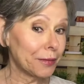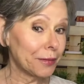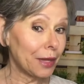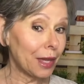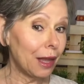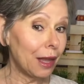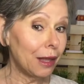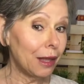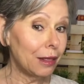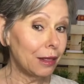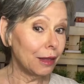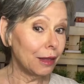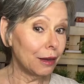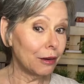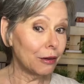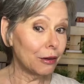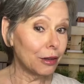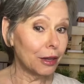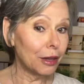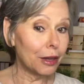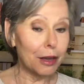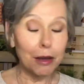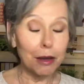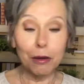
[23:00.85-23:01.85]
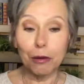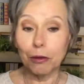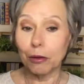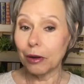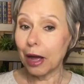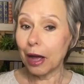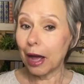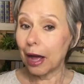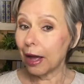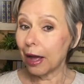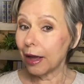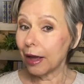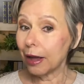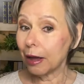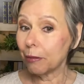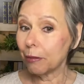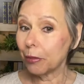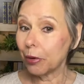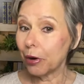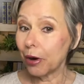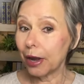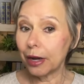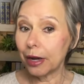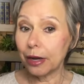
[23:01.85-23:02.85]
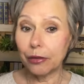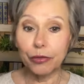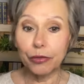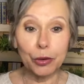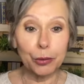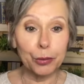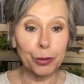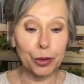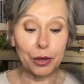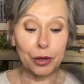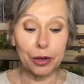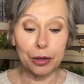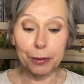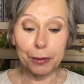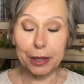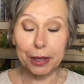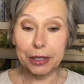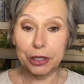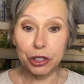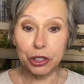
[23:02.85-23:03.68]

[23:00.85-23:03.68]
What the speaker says: And you go. I am ready for pretty much